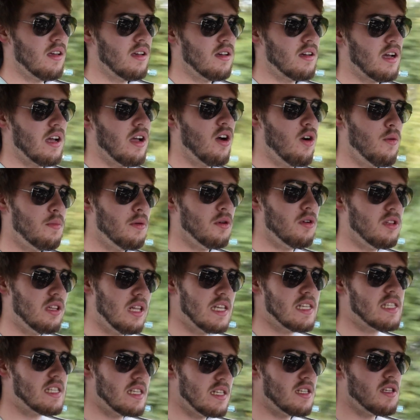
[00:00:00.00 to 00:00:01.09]
I hope you'll
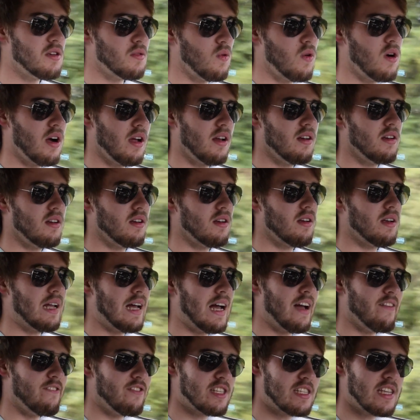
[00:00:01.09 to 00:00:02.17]
listen to what
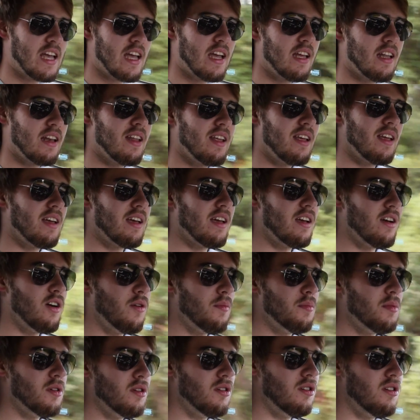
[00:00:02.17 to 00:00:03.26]
I've said. I
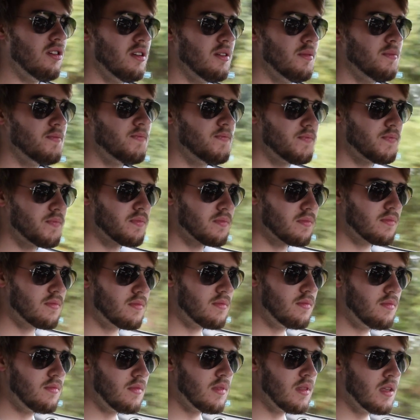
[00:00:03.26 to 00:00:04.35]
hope you'll
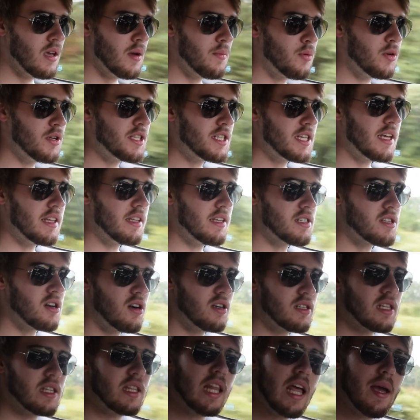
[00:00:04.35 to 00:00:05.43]
appreciate these
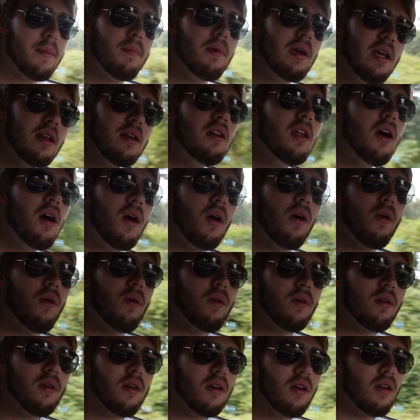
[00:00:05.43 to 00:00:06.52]
cars and let me know
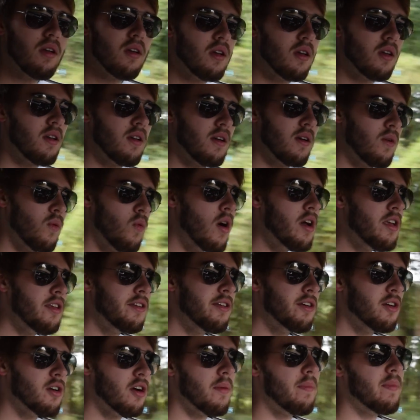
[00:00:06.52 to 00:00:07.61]
what
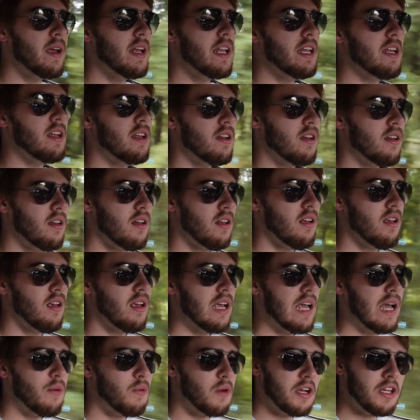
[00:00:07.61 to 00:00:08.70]
your opinion
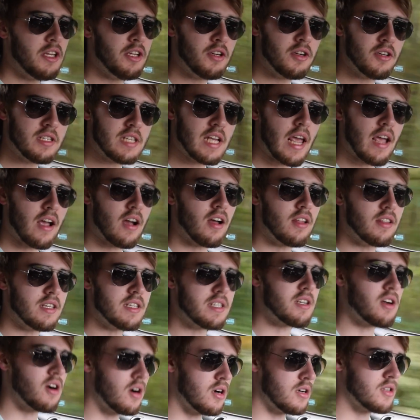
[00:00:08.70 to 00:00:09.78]
and what your take on these
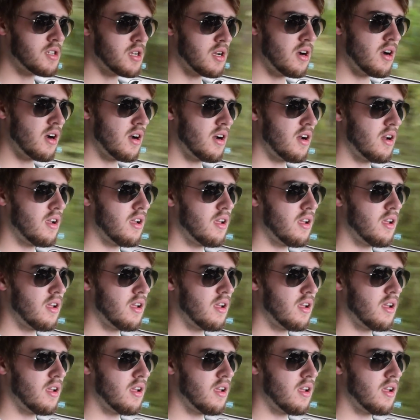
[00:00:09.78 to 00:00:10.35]
cars are.